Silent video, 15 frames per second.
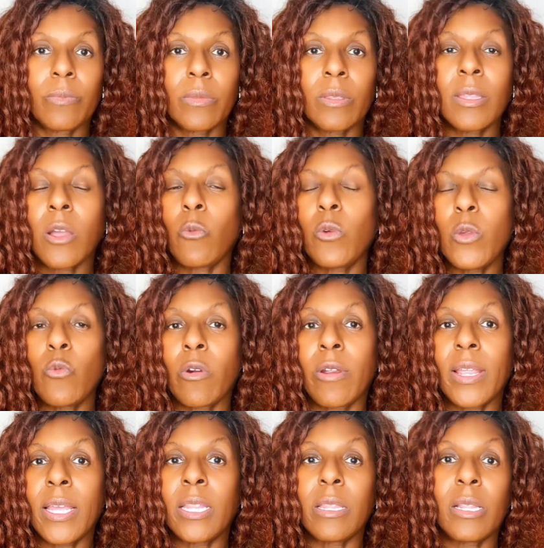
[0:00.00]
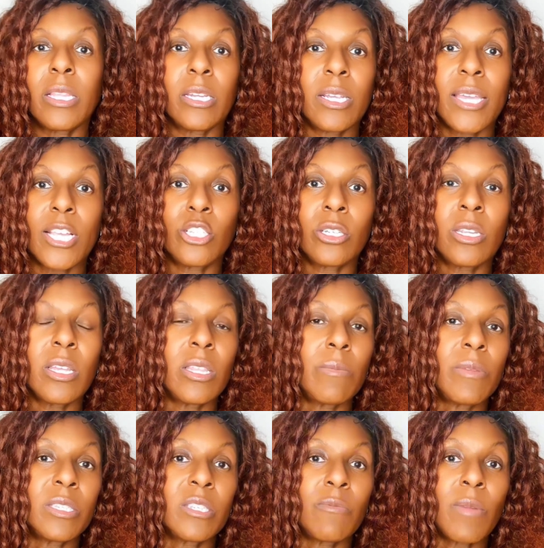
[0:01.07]
Now, we weren't in litigation in the
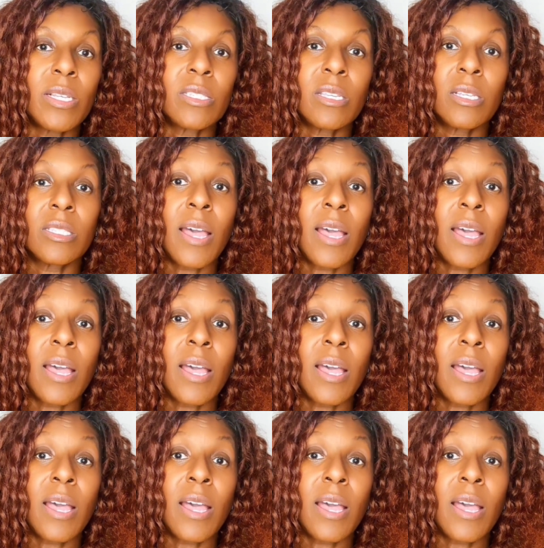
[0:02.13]
midst of my son's